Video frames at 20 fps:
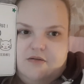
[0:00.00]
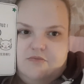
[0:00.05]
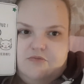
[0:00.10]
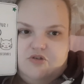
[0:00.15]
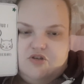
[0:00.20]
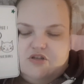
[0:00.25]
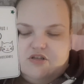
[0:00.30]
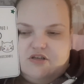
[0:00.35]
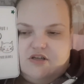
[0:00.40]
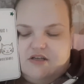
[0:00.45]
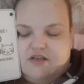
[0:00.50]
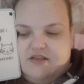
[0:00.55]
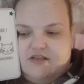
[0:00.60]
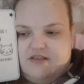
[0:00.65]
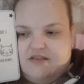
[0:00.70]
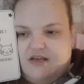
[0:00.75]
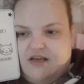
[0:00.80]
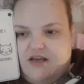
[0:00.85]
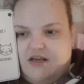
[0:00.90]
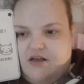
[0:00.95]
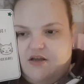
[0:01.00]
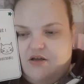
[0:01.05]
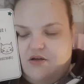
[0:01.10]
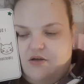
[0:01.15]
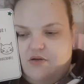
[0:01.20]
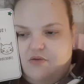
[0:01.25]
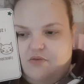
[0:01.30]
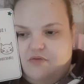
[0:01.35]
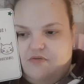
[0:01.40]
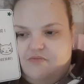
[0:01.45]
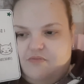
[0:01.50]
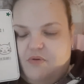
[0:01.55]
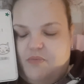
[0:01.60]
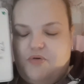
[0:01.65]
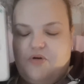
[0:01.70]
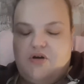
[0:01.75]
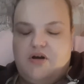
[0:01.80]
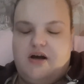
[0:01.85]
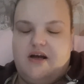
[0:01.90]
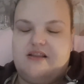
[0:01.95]
Just gonna sit with my
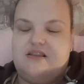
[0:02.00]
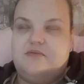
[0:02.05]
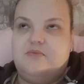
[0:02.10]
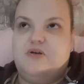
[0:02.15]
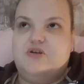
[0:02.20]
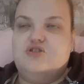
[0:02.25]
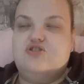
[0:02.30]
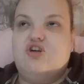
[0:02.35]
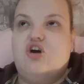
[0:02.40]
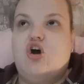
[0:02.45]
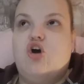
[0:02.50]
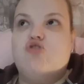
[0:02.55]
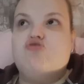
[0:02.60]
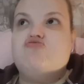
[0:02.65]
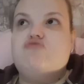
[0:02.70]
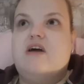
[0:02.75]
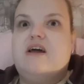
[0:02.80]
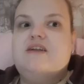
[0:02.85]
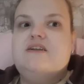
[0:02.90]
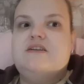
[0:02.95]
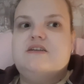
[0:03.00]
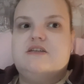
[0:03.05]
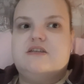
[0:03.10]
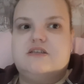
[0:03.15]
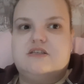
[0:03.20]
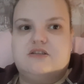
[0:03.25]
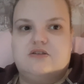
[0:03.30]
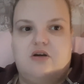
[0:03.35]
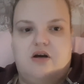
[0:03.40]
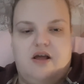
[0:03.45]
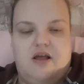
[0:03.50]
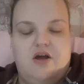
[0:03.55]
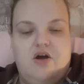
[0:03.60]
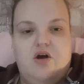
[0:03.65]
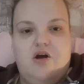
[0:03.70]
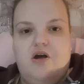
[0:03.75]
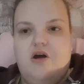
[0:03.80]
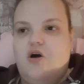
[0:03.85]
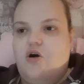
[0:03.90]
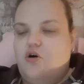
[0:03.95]
book. I had the most horrendous night.
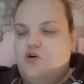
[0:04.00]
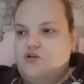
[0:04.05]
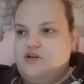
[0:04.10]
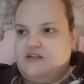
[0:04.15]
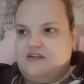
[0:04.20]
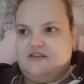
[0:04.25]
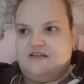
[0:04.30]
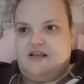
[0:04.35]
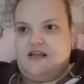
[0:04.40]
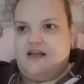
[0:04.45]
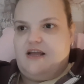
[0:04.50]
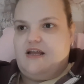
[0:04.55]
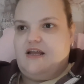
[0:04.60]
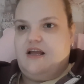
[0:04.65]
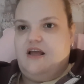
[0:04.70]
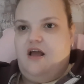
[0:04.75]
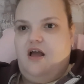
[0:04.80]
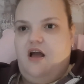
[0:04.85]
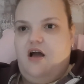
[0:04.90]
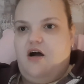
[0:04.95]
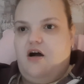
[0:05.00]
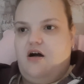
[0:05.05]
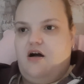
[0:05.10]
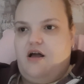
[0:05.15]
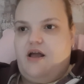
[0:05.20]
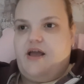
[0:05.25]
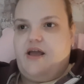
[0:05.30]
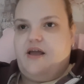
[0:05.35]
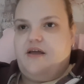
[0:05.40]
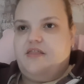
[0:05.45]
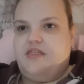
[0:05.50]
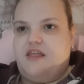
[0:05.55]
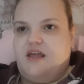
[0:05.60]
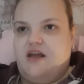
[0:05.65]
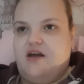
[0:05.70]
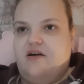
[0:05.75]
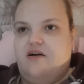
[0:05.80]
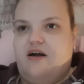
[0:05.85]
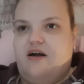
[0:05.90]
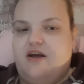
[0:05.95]
Honestly, I
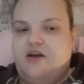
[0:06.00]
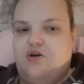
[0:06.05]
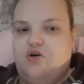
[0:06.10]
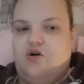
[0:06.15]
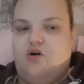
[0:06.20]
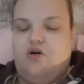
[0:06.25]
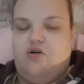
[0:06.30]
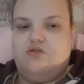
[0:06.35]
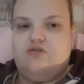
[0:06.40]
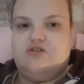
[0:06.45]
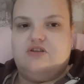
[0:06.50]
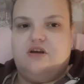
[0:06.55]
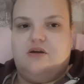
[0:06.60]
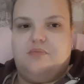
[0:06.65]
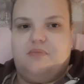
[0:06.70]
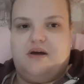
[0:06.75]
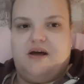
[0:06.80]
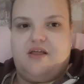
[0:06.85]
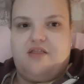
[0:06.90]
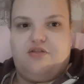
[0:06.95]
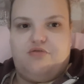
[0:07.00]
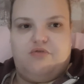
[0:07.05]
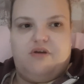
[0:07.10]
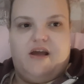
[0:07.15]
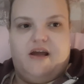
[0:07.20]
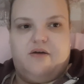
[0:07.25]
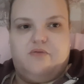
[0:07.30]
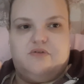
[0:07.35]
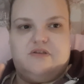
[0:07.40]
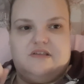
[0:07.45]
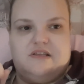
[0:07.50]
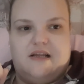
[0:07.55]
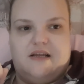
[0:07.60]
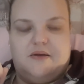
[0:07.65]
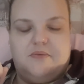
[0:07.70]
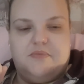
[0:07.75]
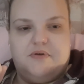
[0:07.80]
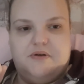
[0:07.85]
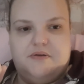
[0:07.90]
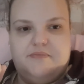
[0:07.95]
think got about 3 hours
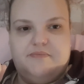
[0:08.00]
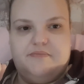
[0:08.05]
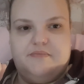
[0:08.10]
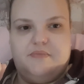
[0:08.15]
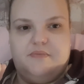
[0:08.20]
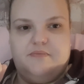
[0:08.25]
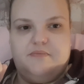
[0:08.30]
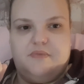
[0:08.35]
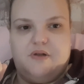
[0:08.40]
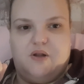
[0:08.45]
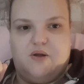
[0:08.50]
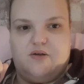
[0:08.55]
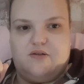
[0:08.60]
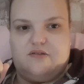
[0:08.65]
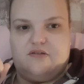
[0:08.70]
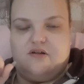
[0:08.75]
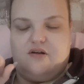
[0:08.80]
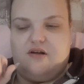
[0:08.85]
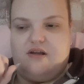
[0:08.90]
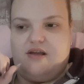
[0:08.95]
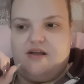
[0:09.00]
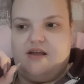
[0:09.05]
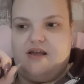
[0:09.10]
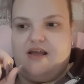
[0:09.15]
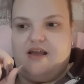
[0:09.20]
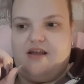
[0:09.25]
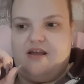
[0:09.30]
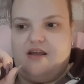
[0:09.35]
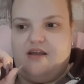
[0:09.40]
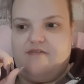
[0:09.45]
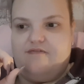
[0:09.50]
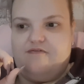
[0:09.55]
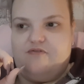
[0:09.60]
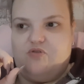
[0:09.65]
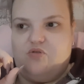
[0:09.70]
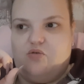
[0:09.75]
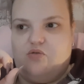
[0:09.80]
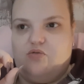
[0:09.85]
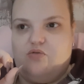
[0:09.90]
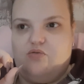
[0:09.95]
sleep last night, if
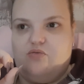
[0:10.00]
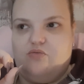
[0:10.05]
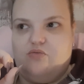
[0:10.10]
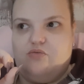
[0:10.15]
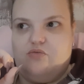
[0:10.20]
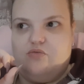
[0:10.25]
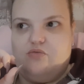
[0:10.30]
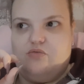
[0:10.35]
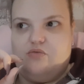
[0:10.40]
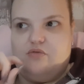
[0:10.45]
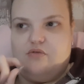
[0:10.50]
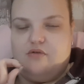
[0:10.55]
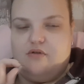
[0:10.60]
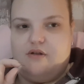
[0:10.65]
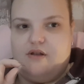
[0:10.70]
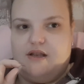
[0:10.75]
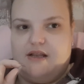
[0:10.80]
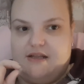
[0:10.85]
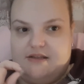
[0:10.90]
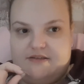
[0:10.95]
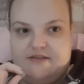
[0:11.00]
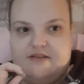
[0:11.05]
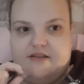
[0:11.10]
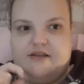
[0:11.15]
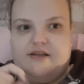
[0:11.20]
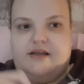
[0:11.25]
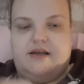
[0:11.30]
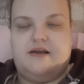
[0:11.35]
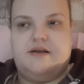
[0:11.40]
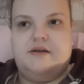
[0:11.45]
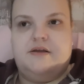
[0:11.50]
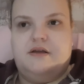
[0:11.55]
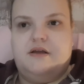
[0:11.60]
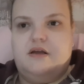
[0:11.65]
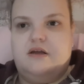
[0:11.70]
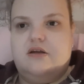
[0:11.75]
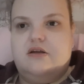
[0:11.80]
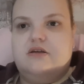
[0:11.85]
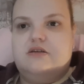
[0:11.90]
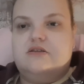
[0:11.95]
not less than that.
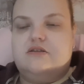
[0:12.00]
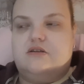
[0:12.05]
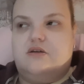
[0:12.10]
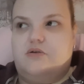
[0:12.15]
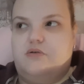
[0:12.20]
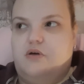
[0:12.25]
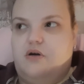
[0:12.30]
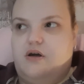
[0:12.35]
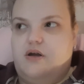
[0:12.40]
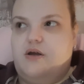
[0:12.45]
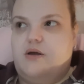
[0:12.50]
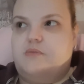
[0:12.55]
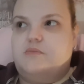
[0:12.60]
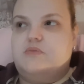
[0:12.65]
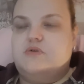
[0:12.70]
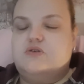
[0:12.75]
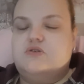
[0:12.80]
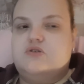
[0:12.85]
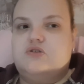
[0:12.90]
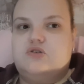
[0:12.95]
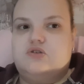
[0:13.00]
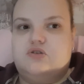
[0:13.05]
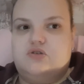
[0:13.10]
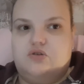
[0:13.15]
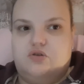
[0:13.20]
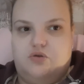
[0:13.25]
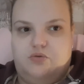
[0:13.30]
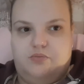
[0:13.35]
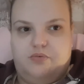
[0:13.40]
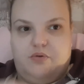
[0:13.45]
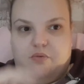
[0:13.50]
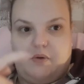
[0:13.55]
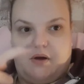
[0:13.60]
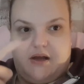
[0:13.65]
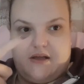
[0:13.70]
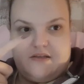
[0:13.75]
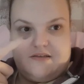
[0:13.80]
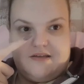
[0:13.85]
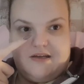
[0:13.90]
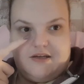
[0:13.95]
So I am super
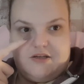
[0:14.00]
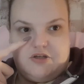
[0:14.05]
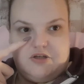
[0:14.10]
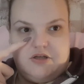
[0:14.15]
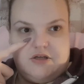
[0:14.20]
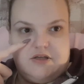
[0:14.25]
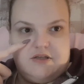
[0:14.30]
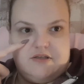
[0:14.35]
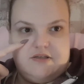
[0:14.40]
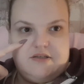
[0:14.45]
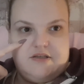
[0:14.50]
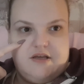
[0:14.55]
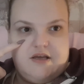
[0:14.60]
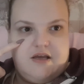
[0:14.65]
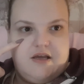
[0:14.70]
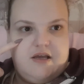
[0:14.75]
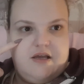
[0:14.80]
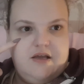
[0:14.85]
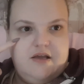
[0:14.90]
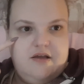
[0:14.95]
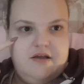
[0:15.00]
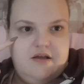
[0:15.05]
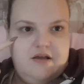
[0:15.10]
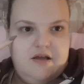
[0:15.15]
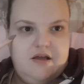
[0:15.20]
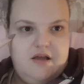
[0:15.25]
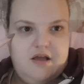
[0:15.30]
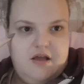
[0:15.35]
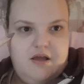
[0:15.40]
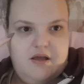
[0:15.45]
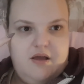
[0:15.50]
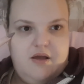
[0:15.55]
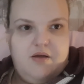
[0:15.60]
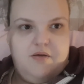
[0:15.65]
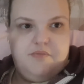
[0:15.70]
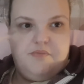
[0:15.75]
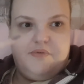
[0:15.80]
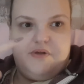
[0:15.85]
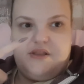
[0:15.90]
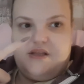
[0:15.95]
whacked, as you can see,
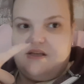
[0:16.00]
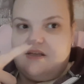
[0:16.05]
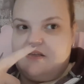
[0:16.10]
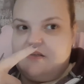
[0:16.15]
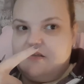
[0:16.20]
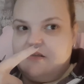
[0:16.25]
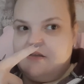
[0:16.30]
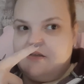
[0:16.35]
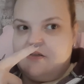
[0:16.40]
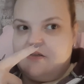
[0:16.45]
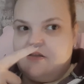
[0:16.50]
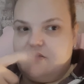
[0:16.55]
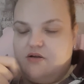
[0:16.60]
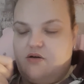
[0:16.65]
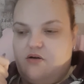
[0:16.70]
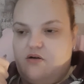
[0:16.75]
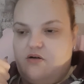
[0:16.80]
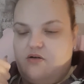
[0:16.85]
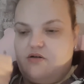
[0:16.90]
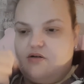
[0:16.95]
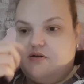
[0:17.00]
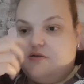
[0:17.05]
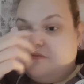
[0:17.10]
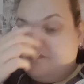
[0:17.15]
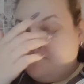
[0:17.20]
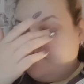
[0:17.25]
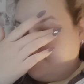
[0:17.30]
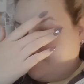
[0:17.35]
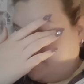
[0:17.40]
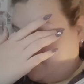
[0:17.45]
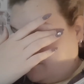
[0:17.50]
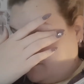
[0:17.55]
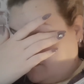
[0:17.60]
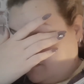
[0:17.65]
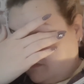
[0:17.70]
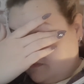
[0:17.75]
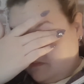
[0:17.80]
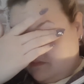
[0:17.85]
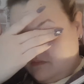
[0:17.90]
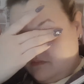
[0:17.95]
by these dark
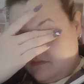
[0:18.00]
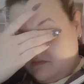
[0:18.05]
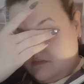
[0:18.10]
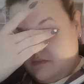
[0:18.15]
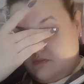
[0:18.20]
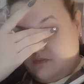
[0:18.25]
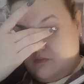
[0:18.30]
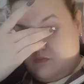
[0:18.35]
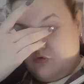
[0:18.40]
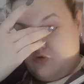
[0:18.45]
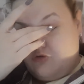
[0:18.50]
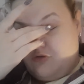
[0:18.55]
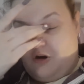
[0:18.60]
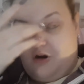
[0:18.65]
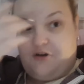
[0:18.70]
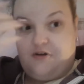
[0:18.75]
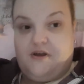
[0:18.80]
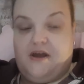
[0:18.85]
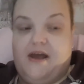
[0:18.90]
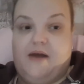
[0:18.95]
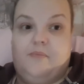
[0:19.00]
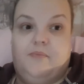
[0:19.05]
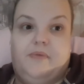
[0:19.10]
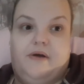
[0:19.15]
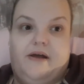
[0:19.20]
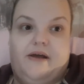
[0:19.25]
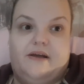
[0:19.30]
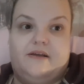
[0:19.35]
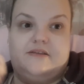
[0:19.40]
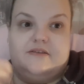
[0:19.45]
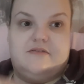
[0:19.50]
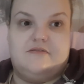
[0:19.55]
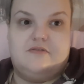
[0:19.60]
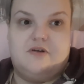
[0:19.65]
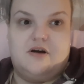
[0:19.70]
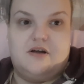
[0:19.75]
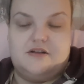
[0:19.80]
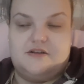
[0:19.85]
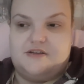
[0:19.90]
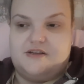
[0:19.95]
Prada handbags I've
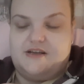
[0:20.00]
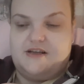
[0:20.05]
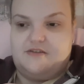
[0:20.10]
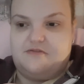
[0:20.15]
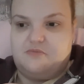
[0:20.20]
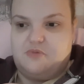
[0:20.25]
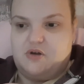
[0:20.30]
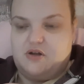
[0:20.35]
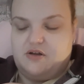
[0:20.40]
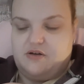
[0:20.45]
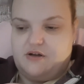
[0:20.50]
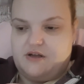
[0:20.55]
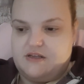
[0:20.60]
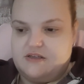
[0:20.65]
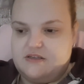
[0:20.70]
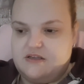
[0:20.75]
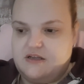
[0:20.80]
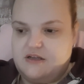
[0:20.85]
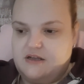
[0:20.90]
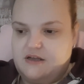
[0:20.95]
got underneath my eyes.